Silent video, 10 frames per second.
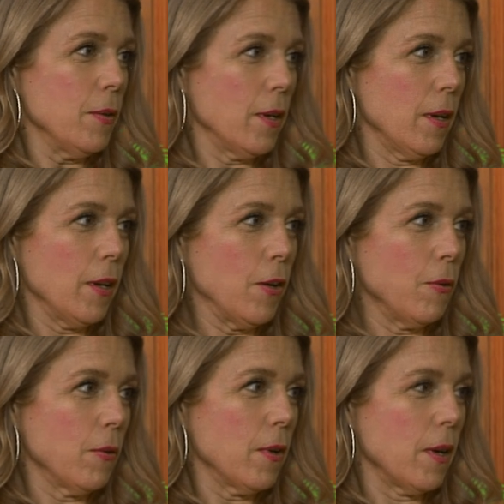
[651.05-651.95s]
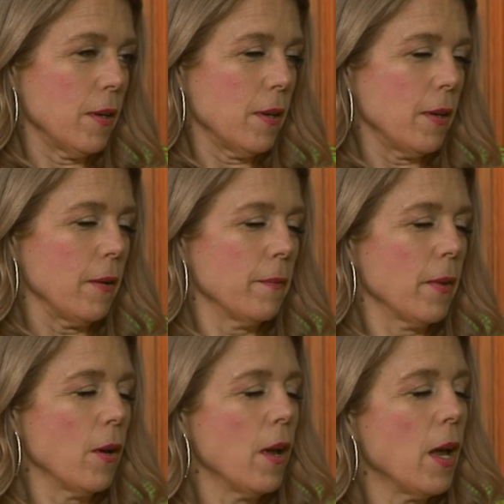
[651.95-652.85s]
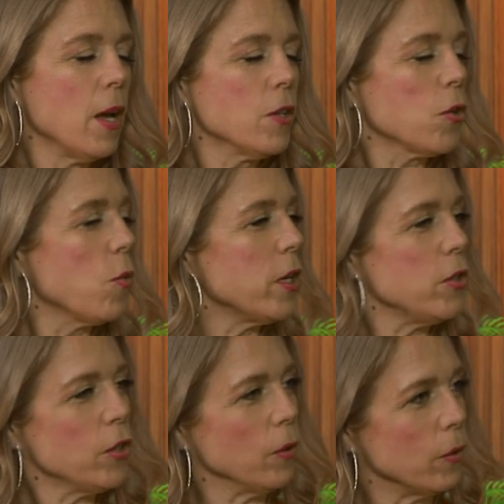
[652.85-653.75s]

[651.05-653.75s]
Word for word: You know, yes. Yeah. So what do you do?